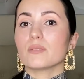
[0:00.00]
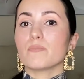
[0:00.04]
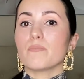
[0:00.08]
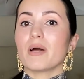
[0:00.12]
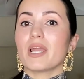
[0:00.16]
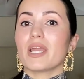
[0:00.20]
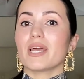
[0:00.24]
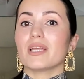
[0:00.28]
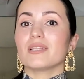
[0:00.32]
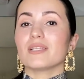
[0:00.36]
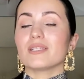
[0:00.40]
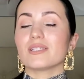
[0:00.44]

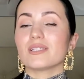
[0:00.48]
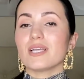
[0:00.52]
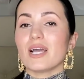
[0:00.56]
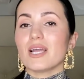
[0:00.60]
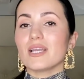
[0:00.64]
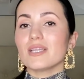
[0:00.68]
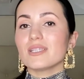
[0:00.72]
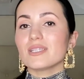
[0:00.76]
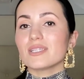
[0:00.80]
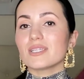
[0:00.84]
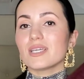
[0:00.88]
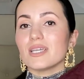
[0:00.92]
but I
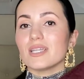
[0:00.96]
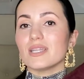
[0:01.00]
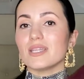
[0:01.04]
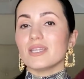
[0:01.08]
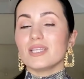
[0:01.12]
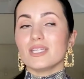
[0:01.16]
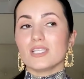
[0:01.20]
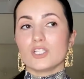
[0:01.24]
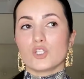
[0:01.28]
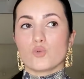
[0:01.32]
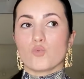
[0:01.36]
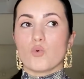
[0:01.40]
decided to get
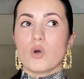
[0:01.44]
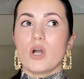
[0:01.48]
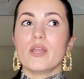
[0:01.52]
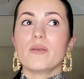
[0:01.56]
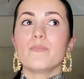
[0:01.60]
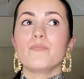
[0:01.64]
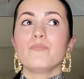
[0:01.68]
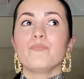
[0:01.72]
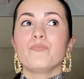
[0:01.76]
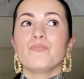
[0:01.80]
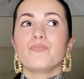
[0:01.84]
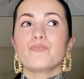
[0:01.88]
this
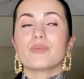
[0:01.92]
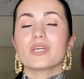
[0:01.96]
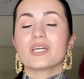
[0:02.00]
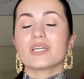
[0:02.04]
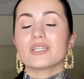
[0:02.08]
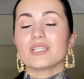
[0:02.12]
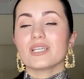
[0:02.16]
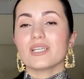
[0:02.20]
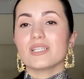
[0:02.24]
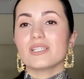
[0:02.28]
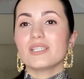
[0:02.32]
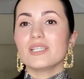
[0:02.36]
one
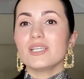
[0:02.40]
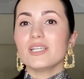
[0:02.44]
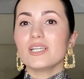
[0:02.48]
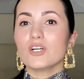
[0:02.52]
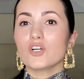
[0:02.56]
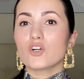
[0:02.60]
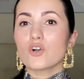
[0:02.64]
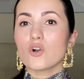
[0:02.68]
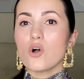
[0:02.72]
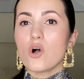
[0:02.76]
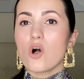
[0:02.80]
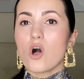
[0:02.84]
because I seen a
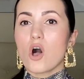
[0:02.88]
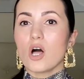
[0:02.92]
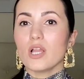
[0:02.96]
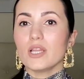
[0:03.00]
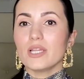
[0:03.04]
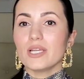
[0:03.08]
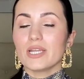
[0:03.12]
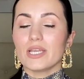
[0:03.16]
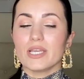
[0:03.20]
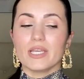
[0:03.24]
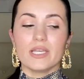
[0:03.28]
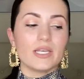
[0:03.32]
girl haul
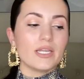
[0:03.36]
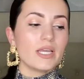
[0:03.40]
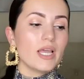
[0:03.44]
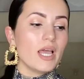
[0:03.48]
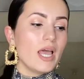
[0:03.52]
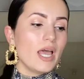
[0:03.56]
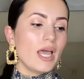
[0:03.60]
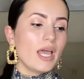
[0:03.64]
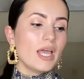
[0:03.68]
it in